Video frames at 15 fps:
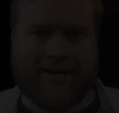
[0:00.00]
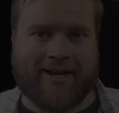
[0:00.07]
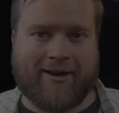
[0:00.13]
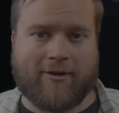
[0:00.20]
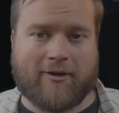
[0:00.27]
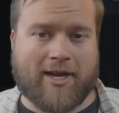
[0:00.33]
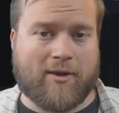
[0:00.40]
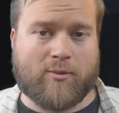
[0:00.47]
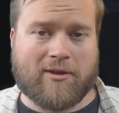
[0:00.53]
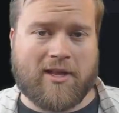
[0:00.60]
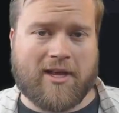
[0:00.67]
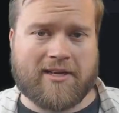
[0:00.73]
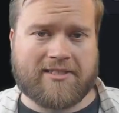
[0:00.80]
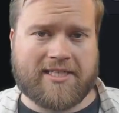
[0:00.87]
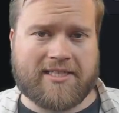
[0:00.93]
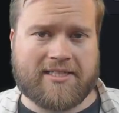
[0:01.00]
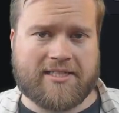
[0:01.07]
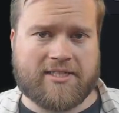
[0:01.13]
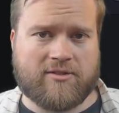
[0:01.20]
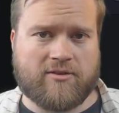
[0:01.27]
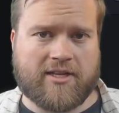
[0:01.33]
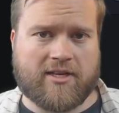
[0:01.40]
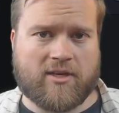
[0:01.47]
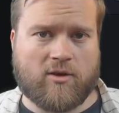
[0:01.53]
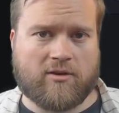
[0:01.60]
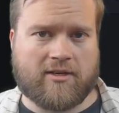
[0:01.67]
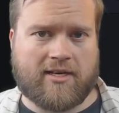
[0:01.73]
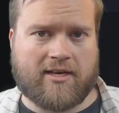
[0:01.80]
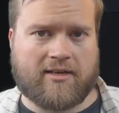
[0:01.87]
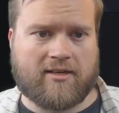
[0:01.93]
Okay, we're logged into the
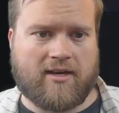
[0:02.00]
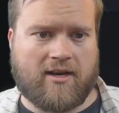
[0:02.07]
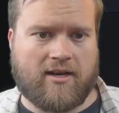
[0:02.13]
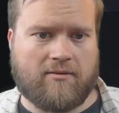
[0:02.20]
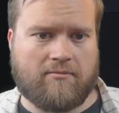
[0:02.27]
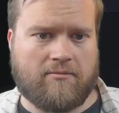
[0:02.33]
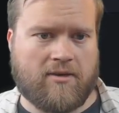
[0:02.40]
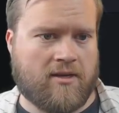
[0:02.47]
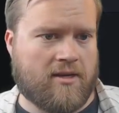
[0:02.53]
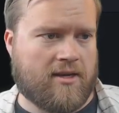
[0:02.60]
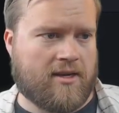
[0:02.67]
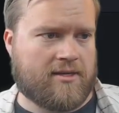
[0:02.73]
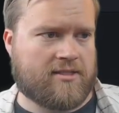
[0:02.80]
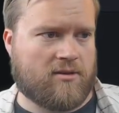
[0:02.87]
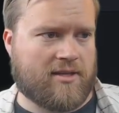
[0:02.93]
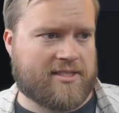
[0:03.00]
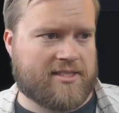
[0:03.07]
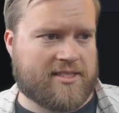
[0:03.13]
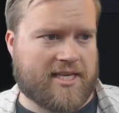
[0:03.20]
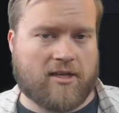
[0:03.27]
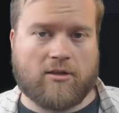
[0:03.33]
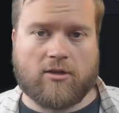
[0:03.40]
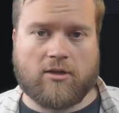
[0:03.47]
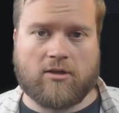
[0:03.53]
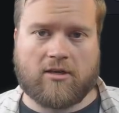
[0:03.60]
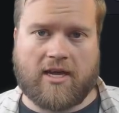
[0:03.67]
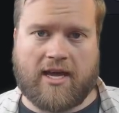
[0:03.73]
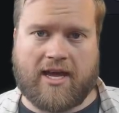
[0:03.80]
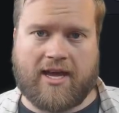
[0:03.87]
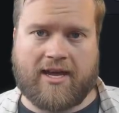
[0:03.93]
coder dot com. So let's take a look
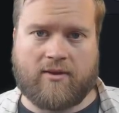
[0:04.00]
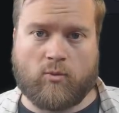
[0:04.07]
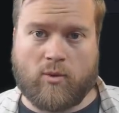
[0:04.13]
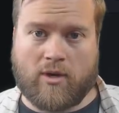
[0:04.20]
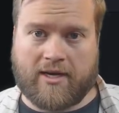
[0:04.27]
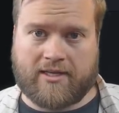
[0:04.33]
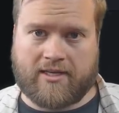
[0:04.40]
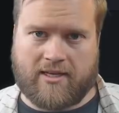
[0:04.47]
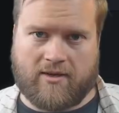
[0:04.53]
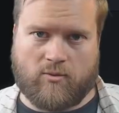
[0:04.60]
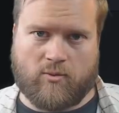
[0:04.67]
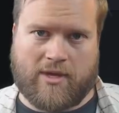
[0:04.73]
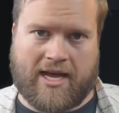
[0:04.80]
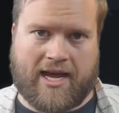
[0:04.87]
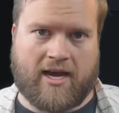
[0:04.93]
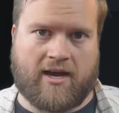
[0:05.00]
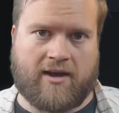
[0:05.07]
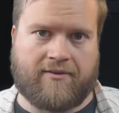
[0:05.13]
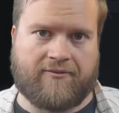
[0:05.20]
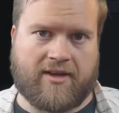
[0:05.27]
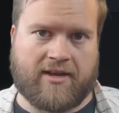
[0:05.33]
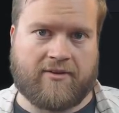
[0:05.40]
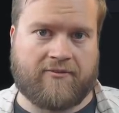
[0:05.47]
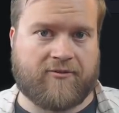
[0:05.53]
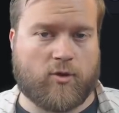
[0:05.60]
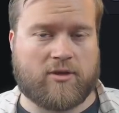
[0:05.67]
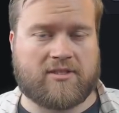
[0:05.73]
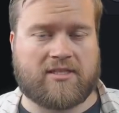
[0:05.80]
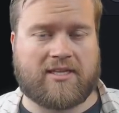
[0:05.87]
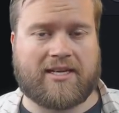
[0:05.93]
at what we have. And of
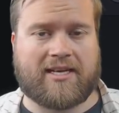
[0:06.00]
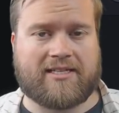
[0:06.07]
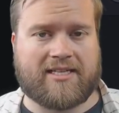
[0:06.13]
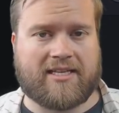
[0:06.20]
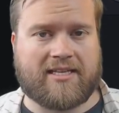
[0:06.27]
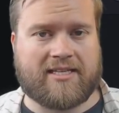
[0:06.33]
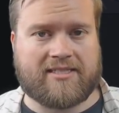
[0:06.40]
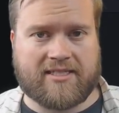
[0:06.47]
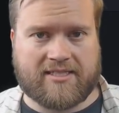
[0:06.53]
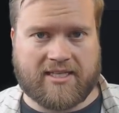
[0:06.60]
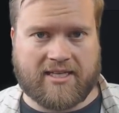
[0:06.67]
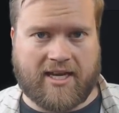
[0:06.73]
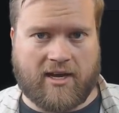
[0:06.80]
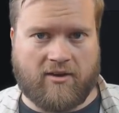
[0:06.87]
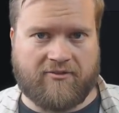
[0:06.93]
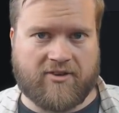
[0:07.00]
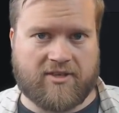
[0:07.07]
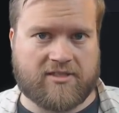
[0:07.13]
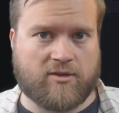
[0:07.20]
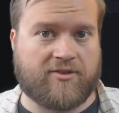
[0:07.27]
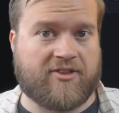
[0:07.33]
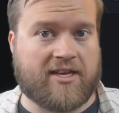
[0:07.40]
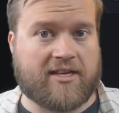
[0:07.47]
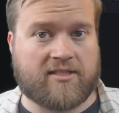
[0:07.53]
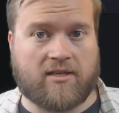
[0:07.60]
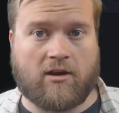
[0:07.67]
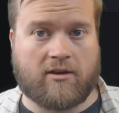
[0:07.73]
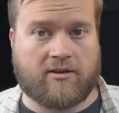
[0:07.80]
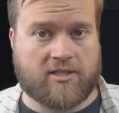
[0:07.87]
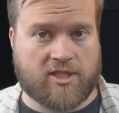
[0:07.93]
course, like I said, this is an alpha, so things
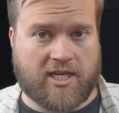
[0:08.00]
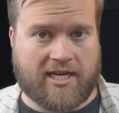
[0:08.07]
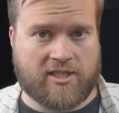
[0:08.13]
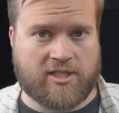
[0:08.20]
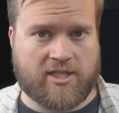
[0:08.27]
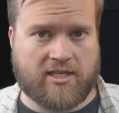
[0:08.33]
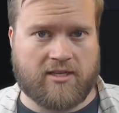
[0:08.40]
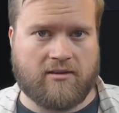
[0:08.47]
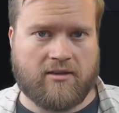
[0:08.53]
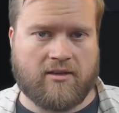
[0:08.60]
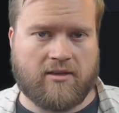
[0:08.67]
are changing